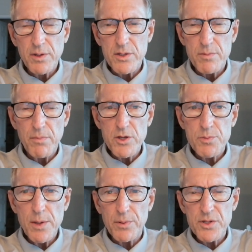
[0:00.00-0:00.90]
because most
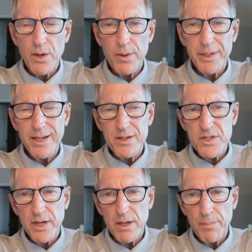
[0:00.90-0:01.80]
people say, well, I'm getting a
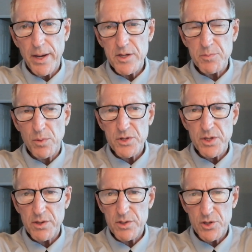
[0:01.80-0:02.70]
second passport,
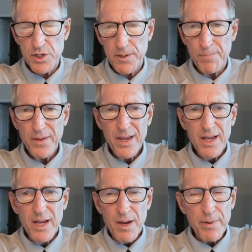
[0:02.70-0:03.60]
citizenship,
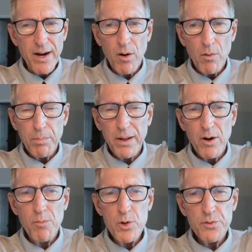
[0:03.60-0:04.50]
but I don't plan
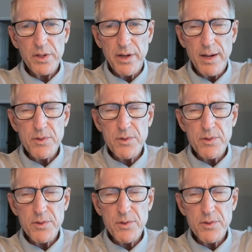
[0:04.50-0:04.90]
on moving there.